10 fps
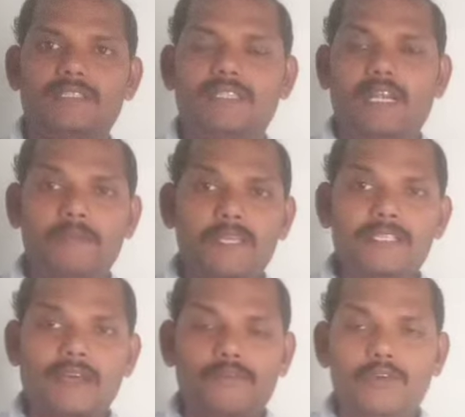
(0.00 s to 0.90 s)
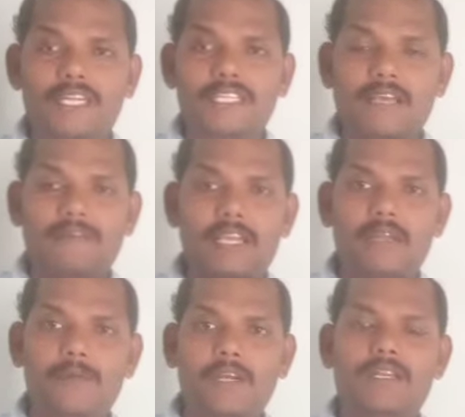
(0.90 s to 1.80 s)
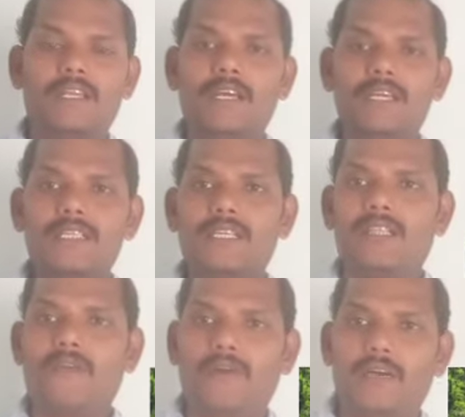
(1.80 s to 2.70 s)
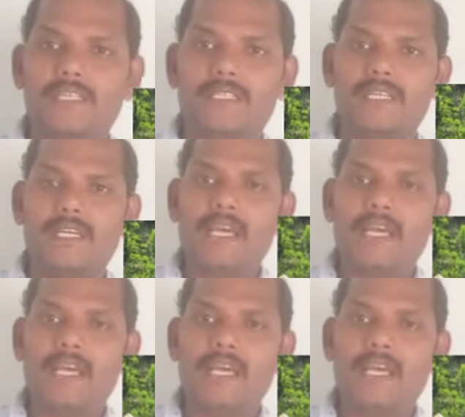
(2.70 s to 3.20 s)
That means the wood is available is in the forest.